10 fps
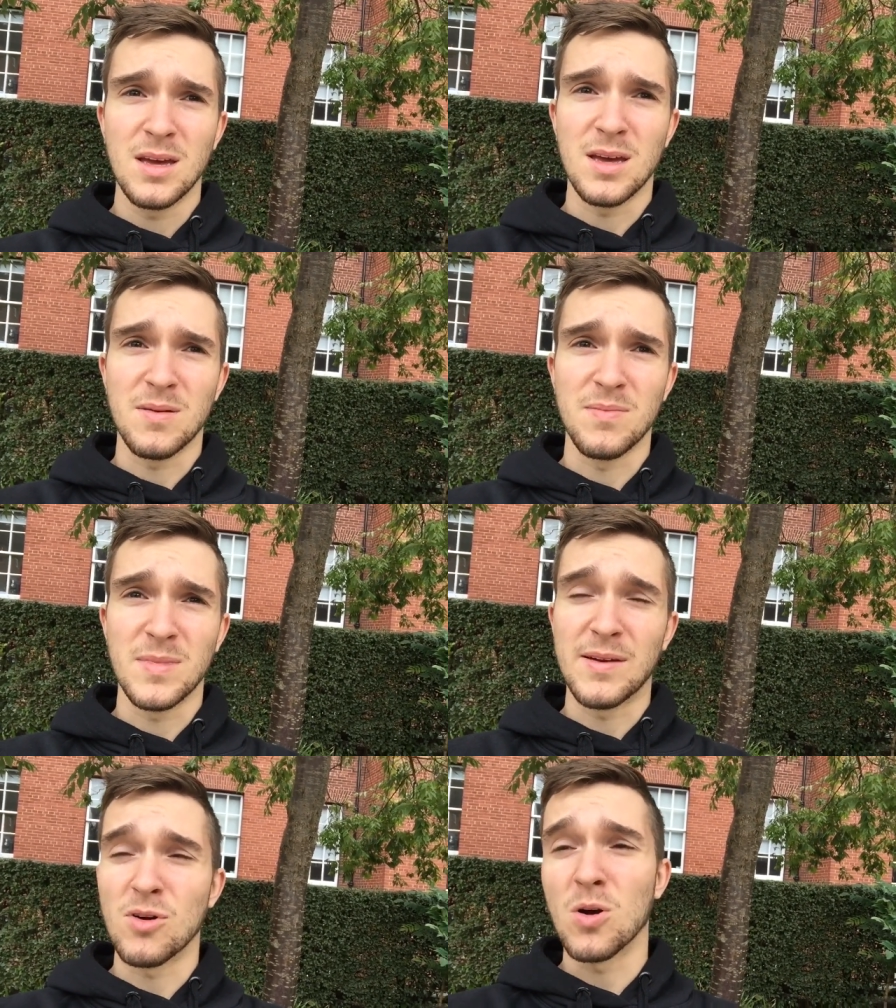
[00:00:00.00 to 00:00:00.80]

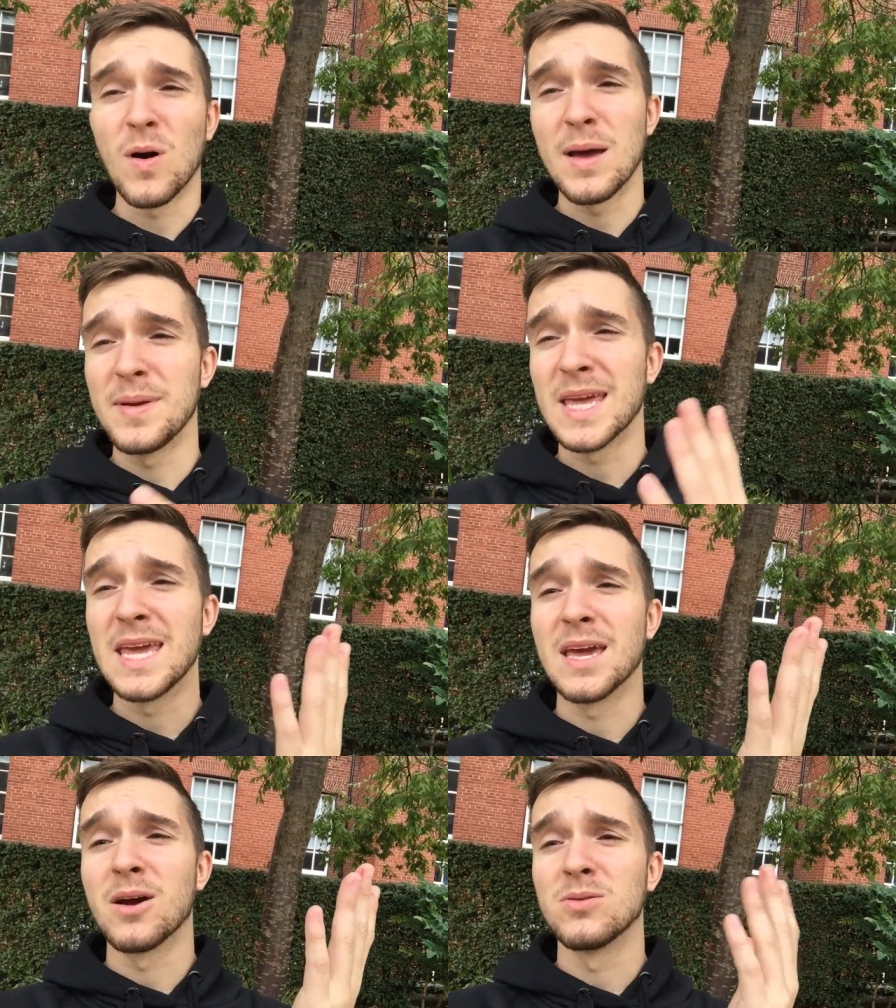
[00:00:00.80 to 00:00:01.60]
Um, I've got quite a big
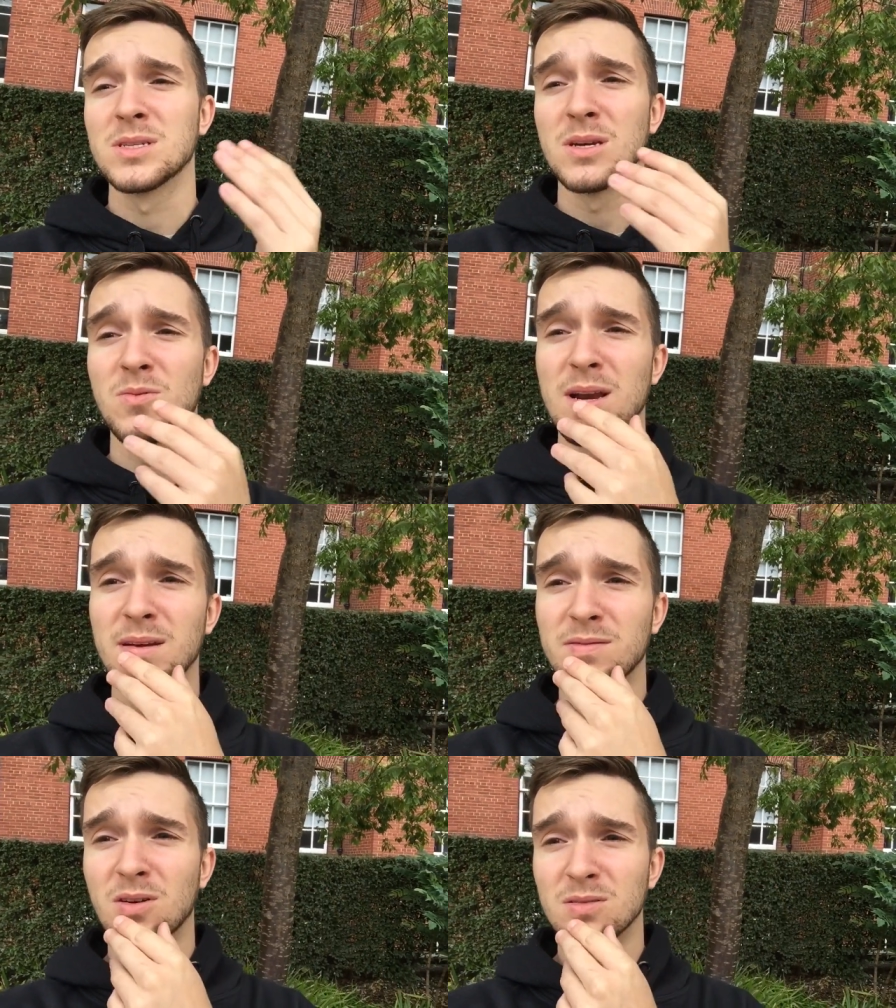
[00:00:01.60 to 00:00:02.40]
ego, so when
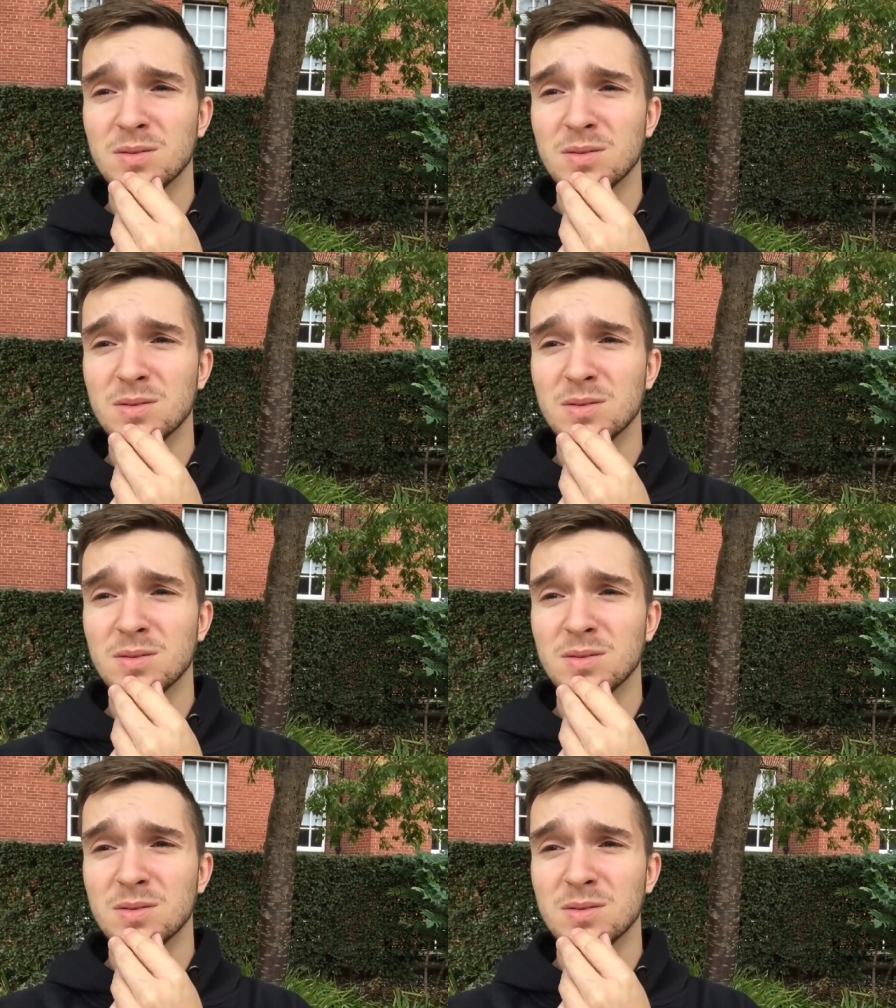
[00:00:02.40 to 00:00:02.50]
I've got